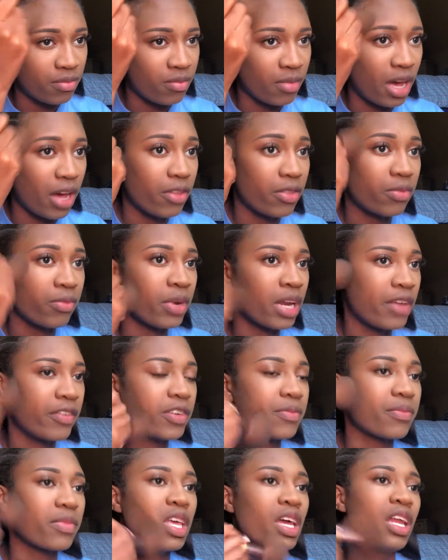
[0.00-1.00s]
mouth,
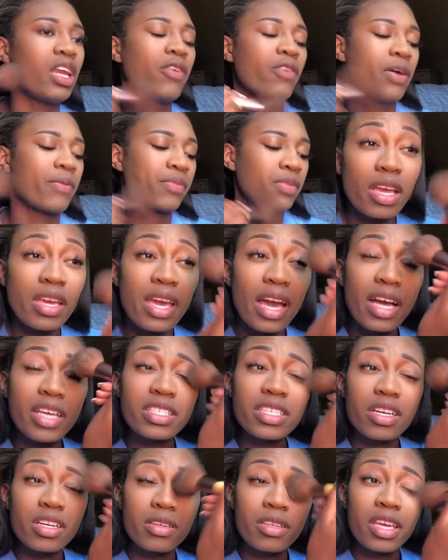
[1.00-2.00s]
whatever. Anyway, yeah, I
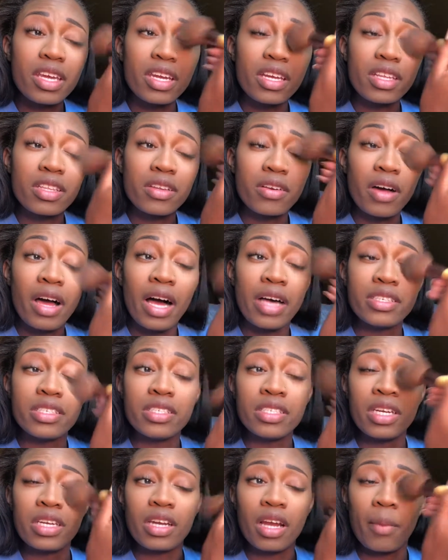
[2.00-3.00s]
started getting a little
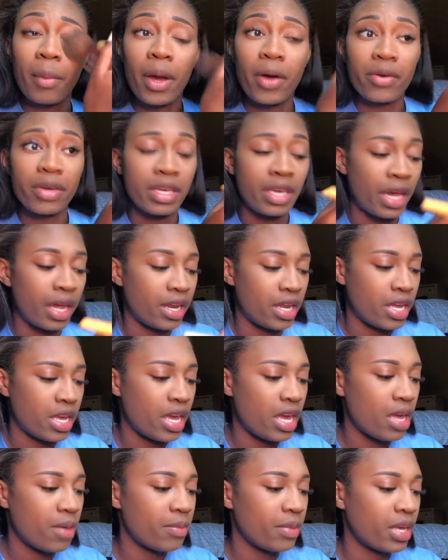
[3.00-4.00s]
hesitant about getting
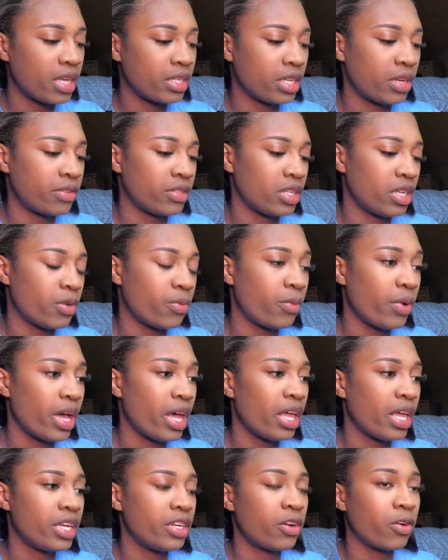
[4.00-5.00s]
it because I was like,
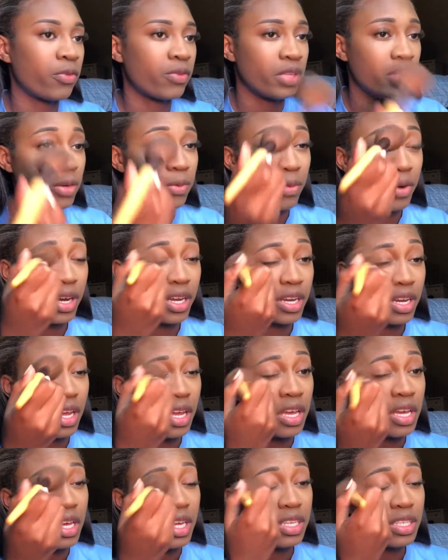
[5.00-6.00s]
well, I don't really want
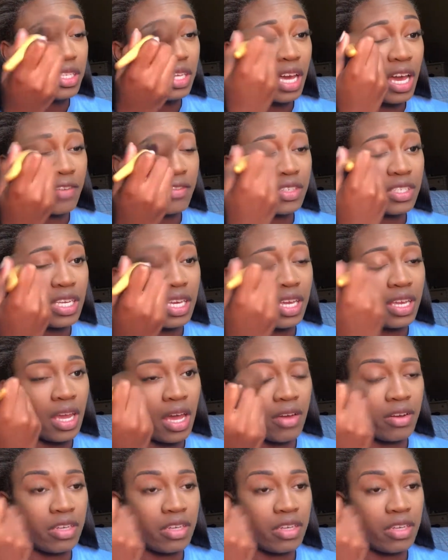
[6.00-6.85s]
to have to take it out,